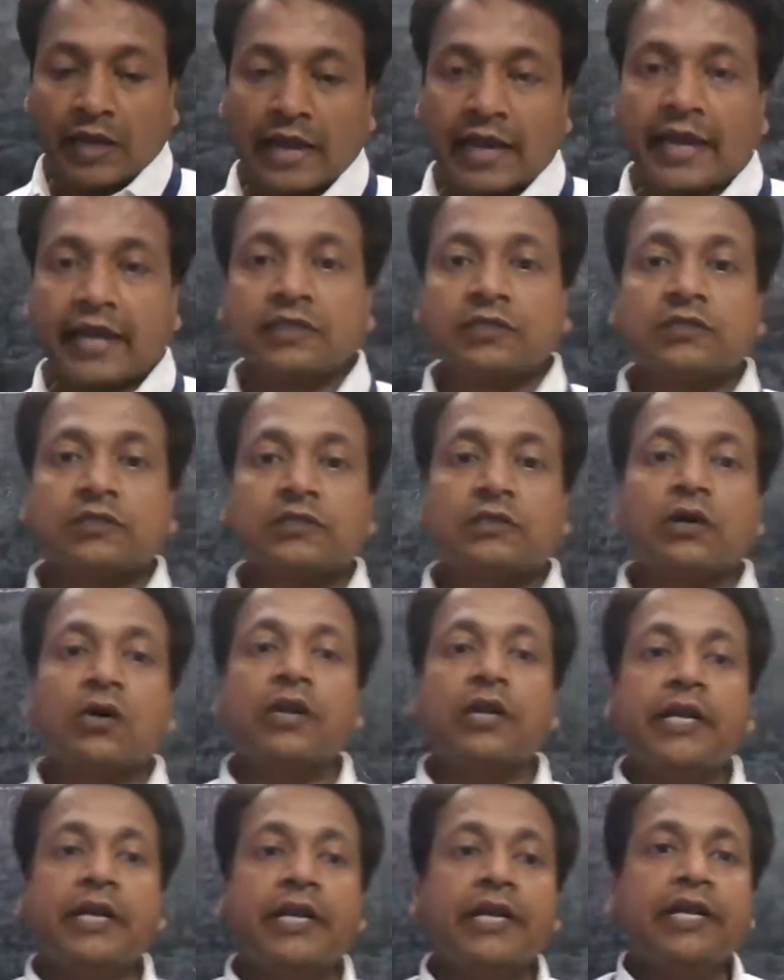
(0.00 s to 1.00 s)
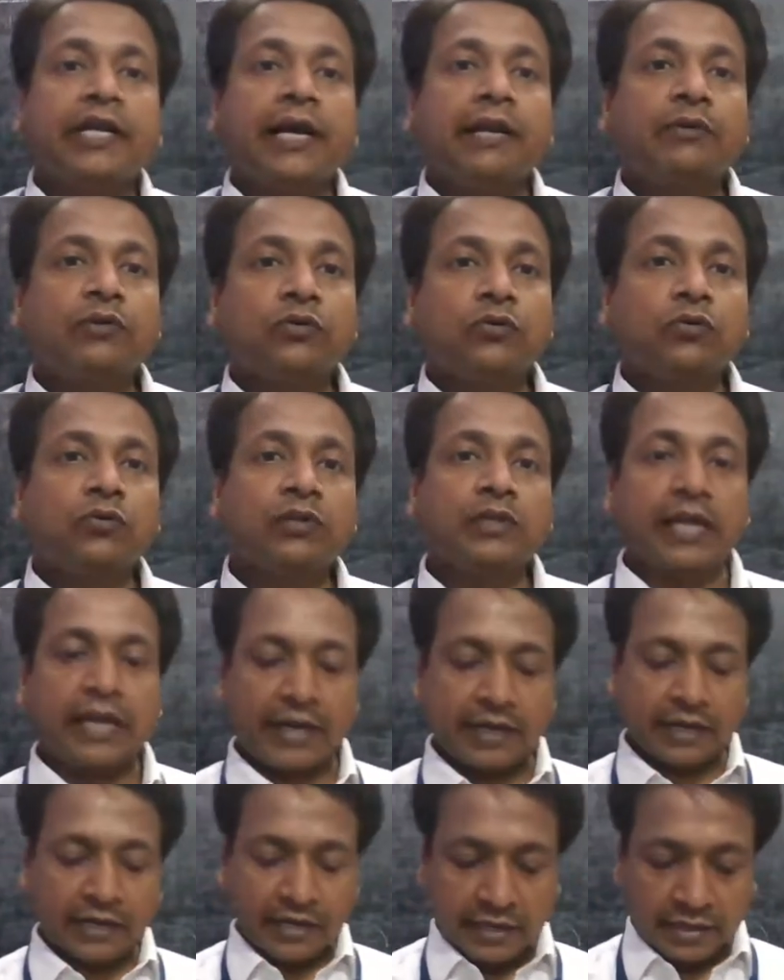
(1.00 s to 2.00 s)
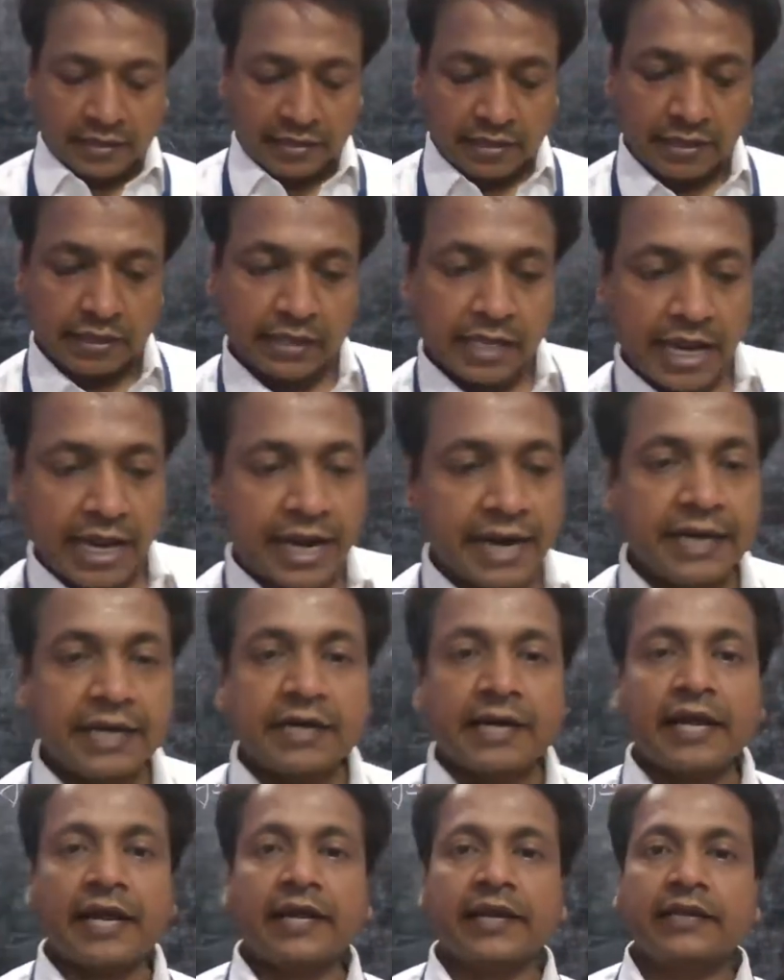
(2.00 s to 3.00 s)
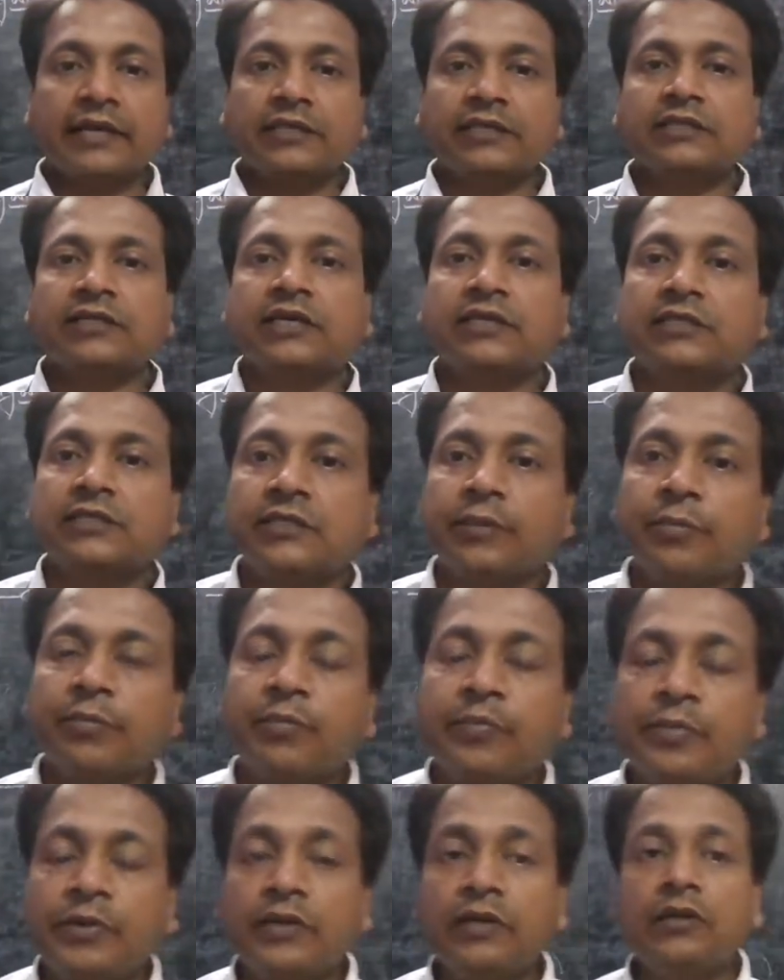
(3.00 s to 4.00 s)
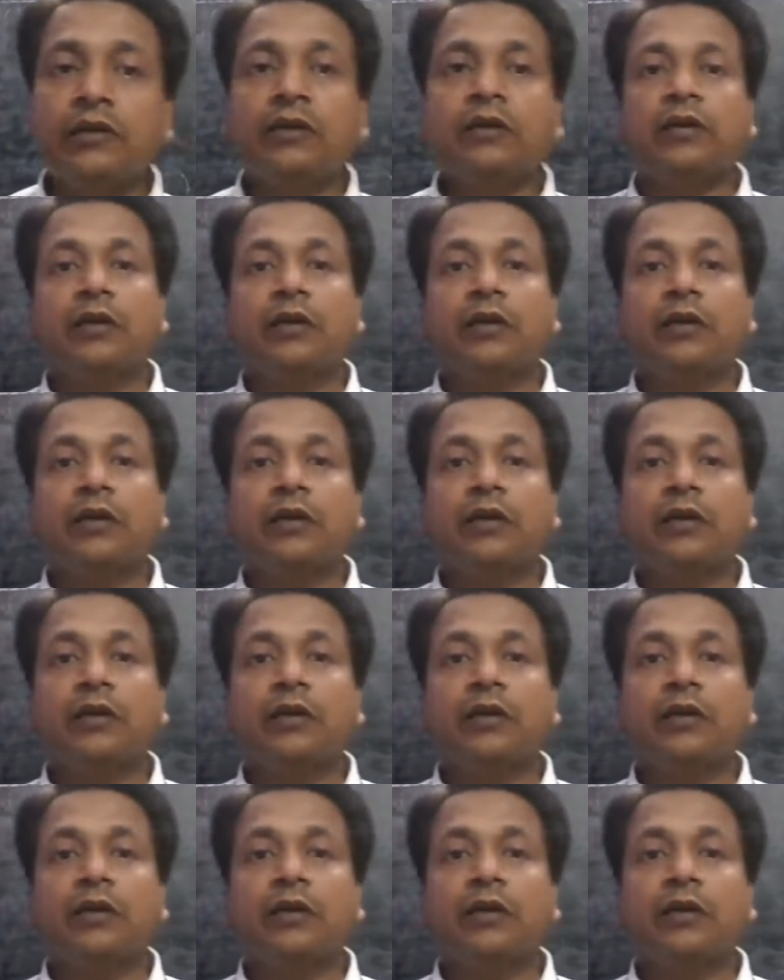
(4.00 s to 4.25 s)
As already I told that the hydra is a simple